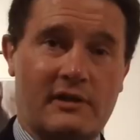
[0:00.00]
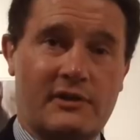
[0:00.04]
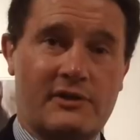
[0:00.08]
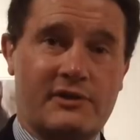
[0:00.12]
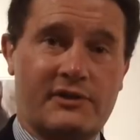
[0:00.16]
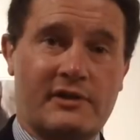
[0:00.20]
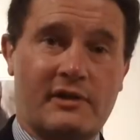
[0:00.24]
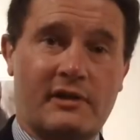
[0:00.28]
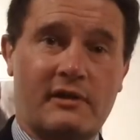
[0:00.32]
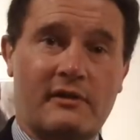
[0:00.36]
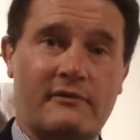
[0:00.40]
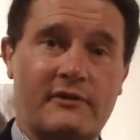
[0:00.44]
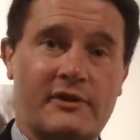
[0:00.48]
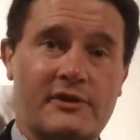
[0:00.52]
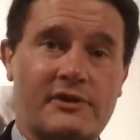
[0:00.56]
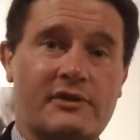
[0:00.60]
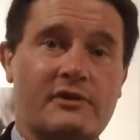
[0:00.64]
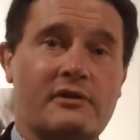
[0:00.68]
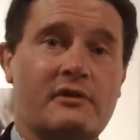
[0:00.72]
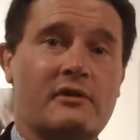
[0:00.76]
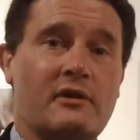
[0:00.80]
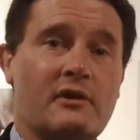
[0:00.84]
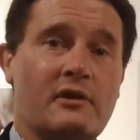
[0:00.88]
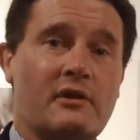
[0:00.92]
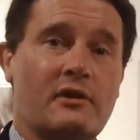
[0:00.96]
service,
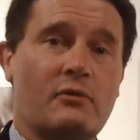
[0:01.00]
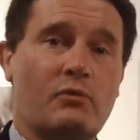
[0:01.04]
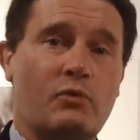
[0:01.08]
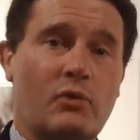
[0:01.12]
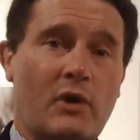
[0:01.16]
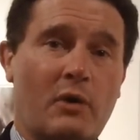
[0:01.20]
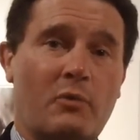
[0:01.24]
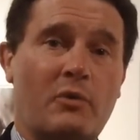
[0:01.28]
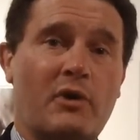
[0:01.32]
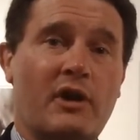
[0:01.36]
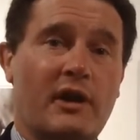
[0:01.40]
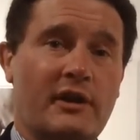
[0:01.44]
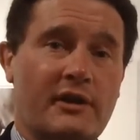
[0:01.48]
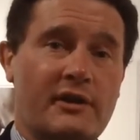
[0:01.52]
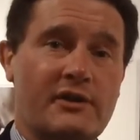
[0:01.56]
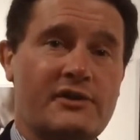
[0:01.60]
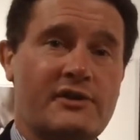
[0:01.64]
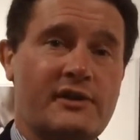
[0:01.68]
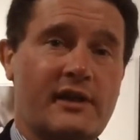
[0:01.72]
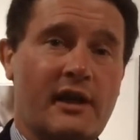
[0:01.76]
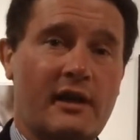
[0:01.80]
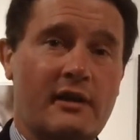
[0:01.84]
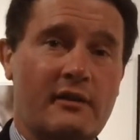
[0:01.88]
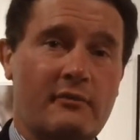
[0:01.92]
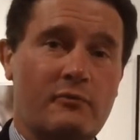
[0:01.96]
where we
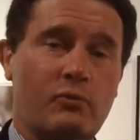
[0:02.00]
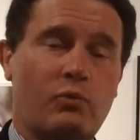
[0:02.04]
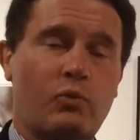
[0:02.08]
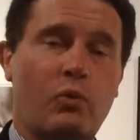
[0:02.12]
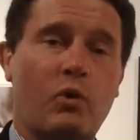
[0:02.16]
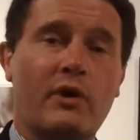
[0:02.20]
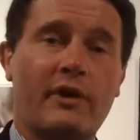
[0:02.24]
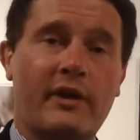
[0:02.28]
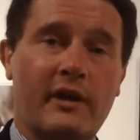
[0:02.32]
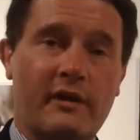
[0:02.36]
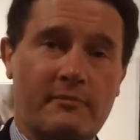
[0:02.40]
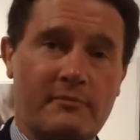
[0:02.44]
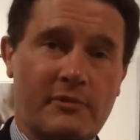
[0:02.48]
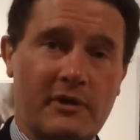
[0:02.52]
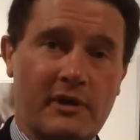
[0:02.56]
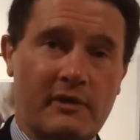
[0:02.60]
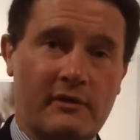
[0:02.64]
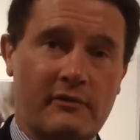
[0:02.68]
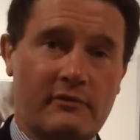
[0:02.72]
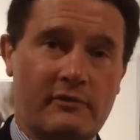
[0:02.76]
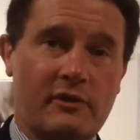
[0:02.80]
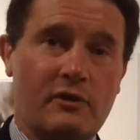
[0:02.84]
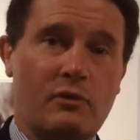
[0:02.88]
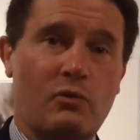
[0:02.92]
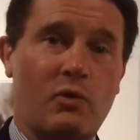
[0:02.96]
understand what they've been
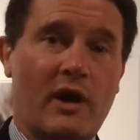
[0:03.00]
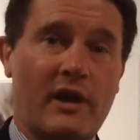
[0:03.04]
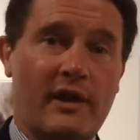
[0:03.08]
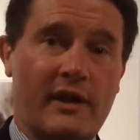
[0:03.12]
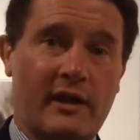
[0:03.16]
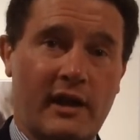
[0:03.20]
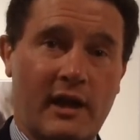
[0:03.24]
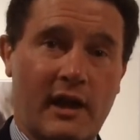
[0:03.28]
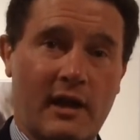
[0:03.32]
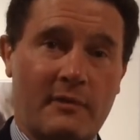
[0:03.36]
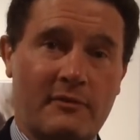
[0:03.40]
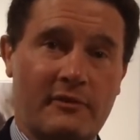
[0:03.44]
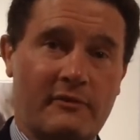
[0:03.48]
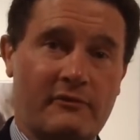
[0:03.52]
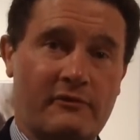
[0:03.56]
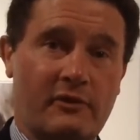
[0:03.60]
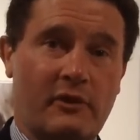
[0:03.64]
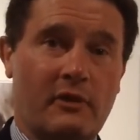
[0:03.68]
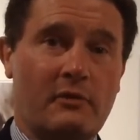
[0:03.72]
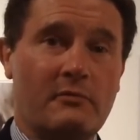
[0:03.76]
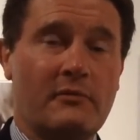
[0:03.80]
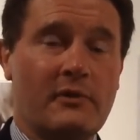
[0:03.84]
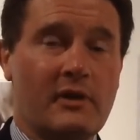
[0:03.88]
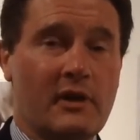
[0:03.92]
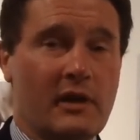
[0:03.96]
through, where they're coming
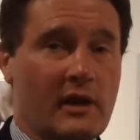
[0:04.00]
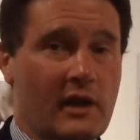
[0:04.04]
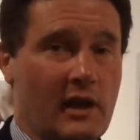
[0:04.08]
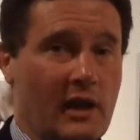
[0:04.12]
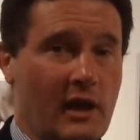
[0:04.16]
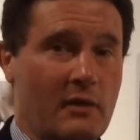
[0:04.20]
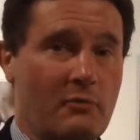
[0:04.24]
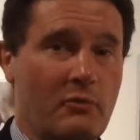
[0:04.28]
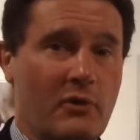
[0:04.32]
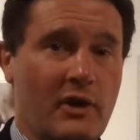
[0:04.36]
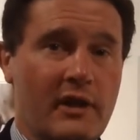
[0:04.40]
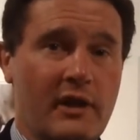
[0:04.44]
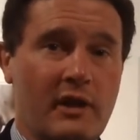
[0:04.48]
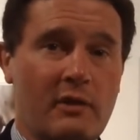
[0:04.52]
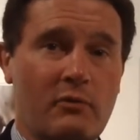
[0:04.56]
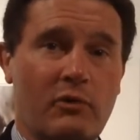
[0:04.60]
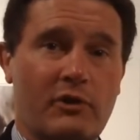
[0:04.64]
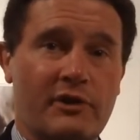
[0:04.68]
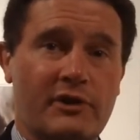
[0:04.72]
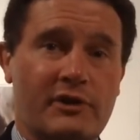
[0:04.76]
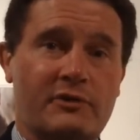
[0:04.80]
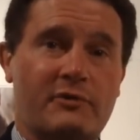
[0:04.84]
from, and where they want to